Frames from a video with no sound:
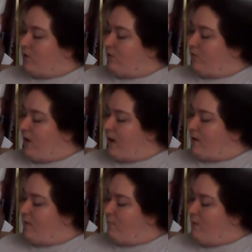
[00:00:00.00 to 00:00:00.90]
could
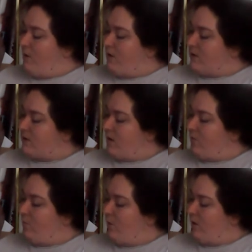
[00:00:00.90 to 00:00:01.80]
find millions
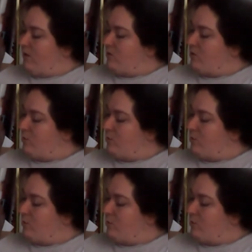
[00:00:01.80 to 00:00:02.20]
of willing